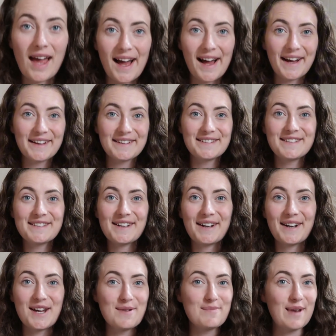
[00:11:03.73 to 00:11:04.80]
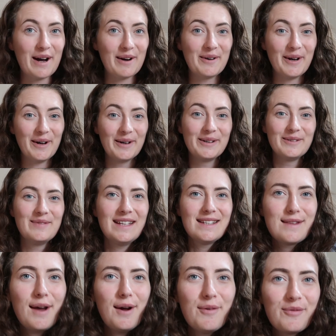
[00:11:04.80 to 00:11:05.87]
And I am now home. It's
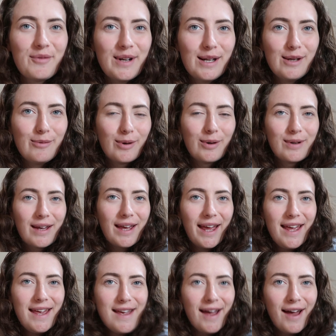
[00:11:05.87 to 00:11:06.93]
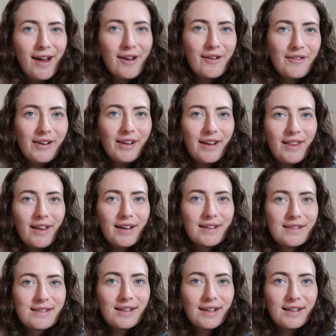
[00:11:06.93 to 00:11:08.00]
not really wonky. I feel like that is
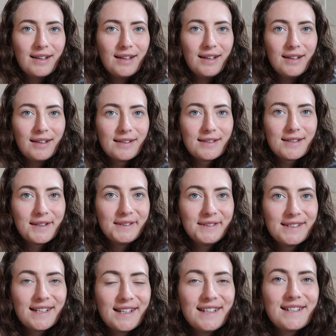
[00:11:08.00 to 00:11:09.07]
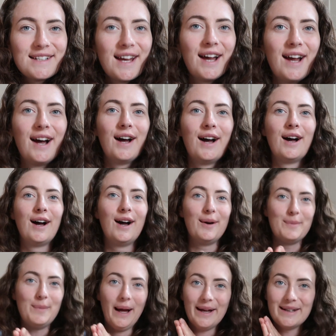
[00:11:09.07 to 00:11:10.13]
slightly tilted.
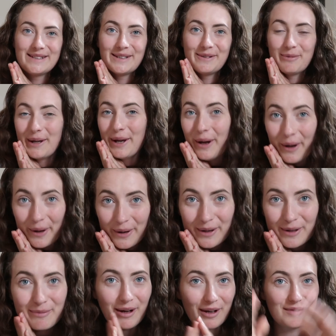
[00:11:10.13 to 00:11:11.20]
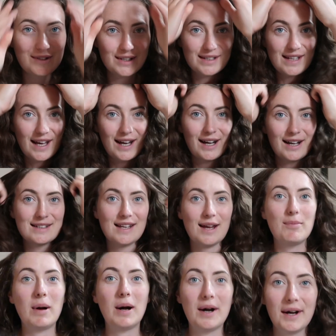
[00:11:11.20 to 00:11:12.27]
But we're home. I've just had a
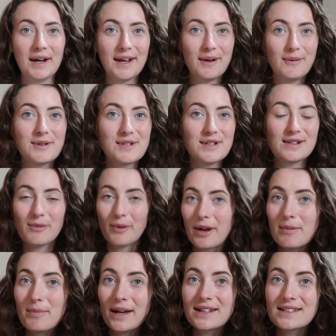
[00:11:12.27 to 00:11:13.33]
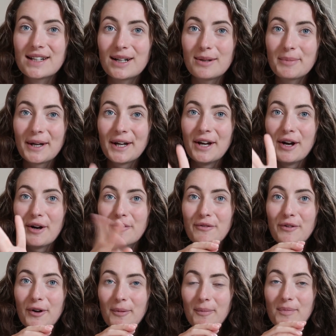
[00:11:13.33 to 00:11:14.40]
pie, which is the one I picked up
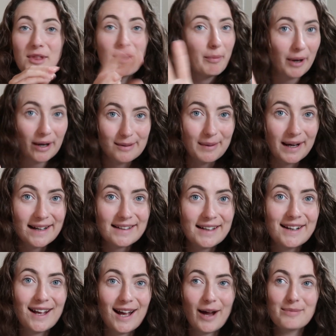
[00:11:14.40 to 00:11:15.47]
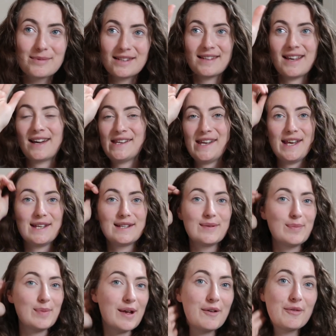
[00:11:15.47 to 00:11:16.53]
from the pie man, and Cam's has had his
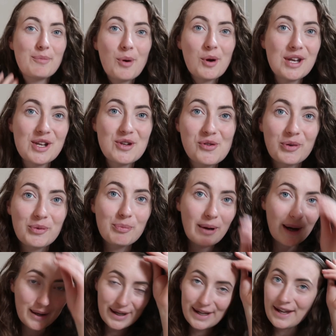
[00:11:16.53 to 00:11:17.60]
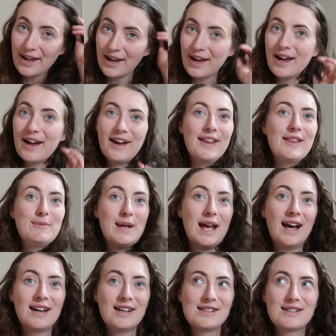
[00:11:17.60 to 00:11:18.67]
beef bourguignon pie, and then we
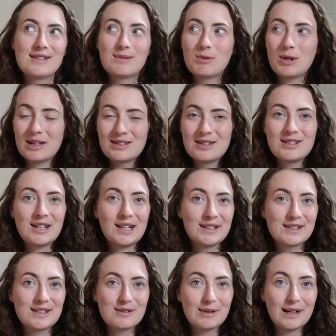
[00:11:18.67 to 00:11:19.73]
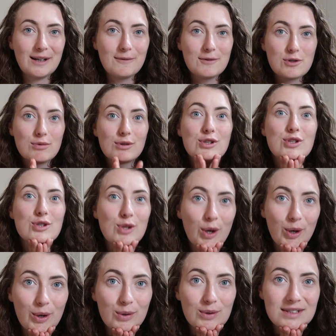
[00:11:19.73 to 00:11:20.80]
had some custard tarts as well, which was
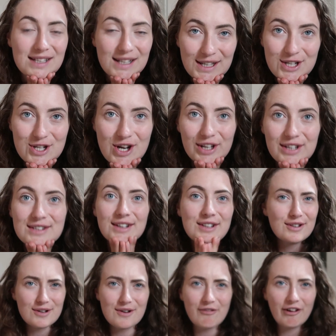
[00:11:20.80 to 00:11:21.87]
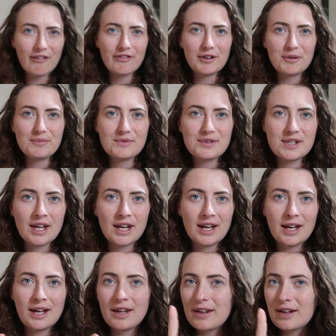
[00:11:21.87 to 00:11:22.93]
so delicious. I don't know if I filmed
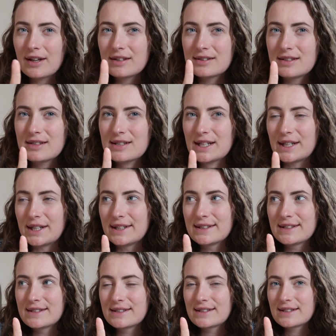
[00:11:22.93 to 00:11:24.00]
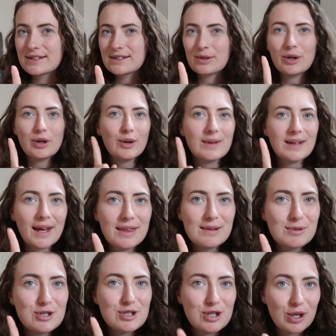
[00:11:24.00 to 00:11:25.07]
the custard tarts, so I'll go and get
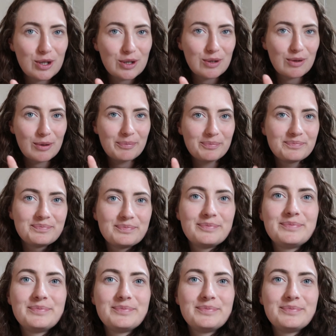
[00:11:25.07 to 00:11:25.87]
them and show you them.